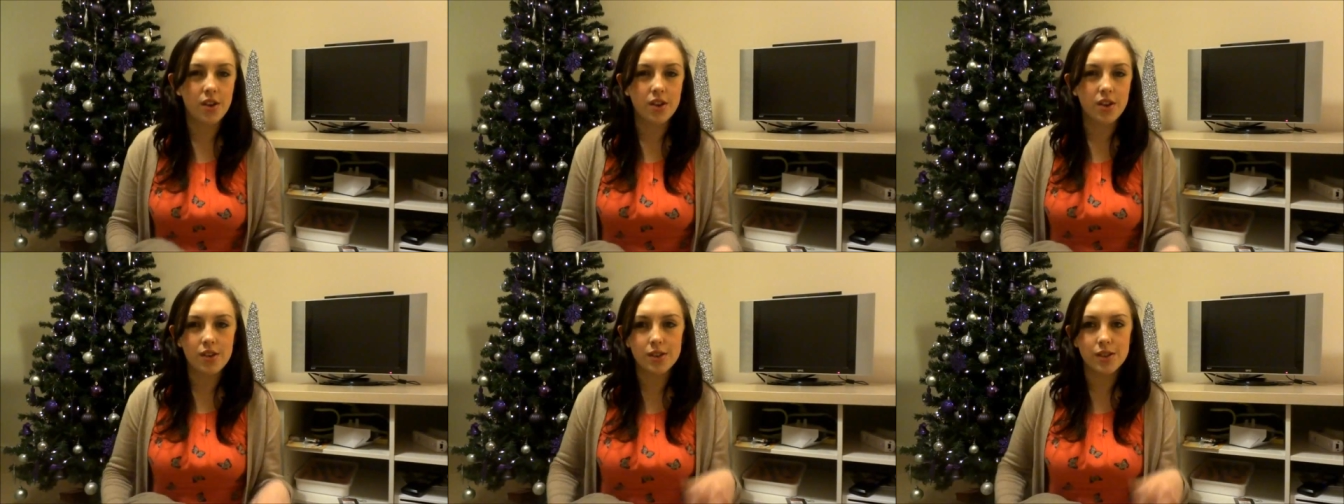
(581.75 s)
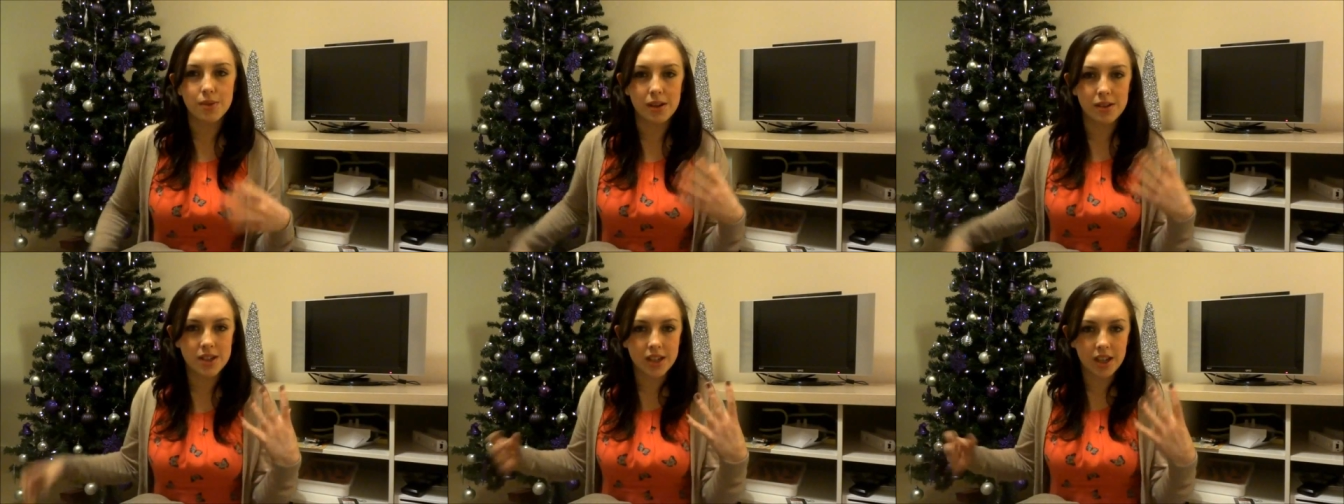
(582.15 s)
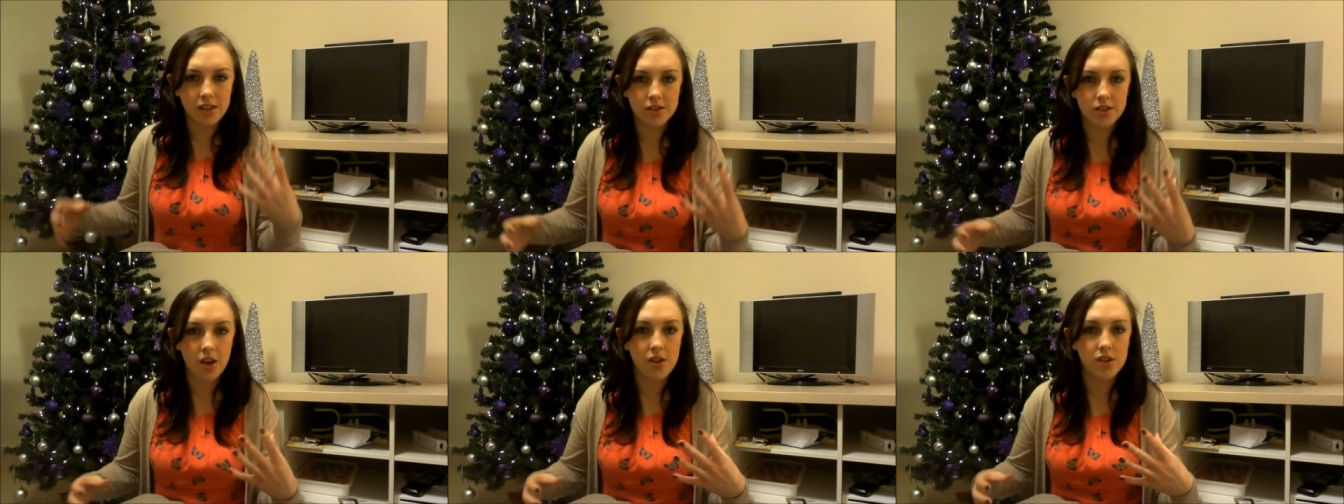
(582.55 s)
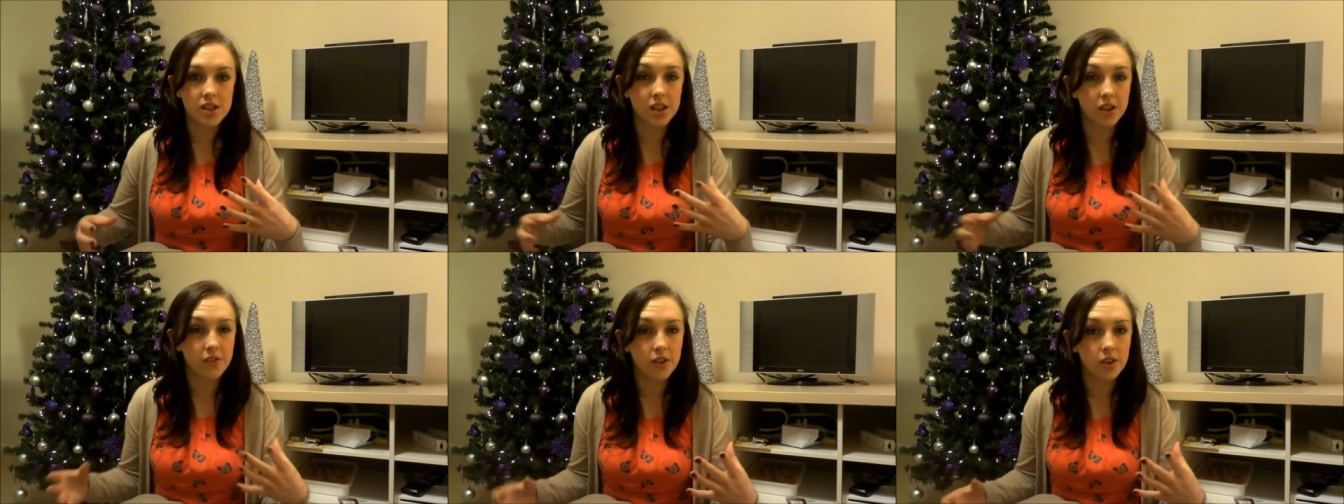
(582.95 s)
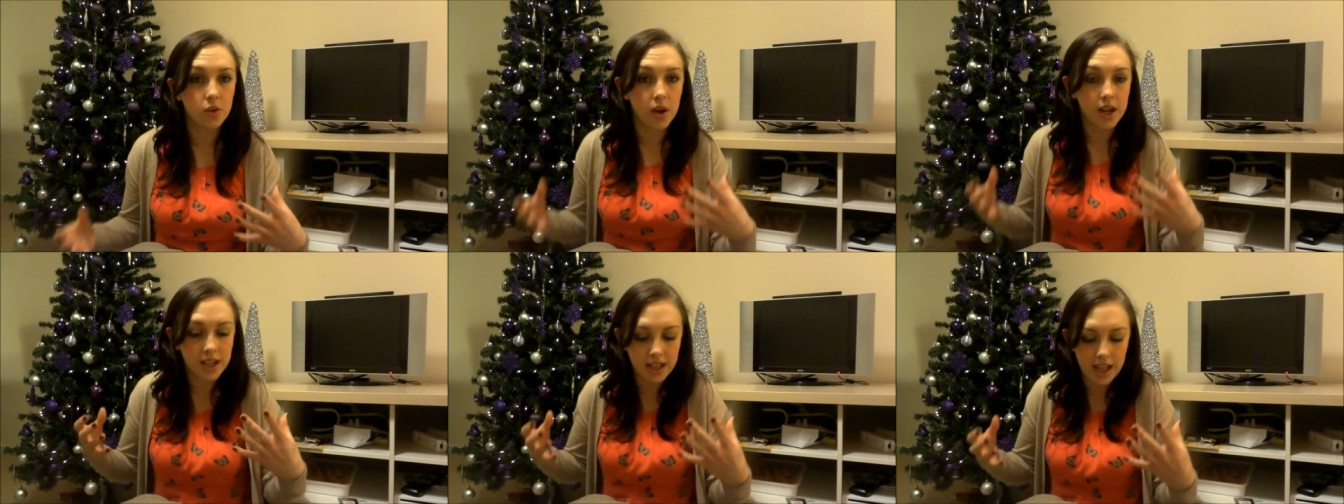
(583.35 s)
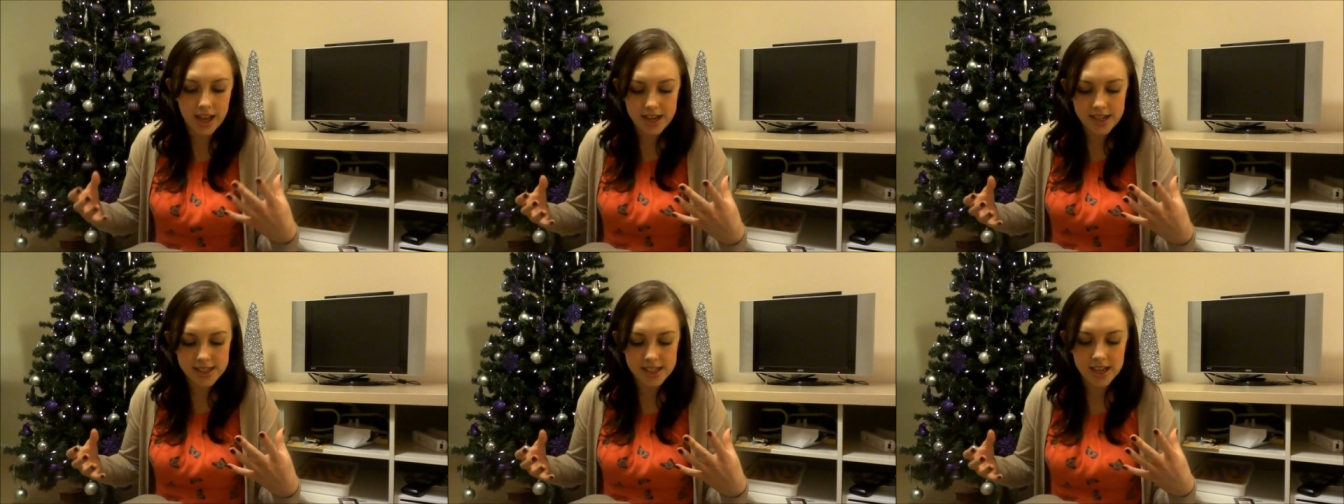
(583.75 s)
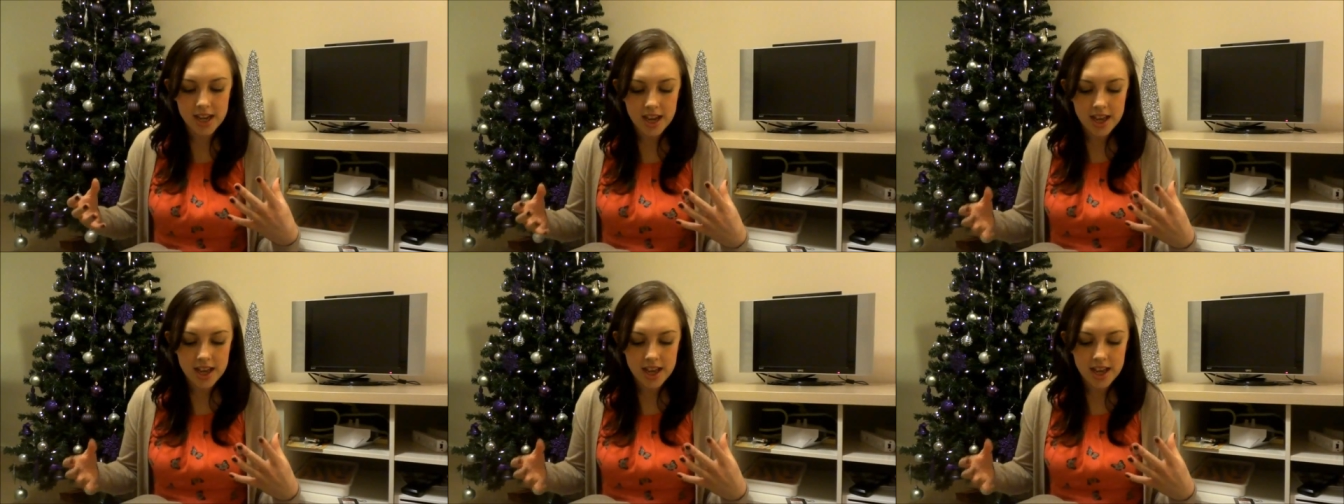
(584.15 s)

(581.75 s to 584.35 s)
You know, sometimes you get these coats and they feel quite light.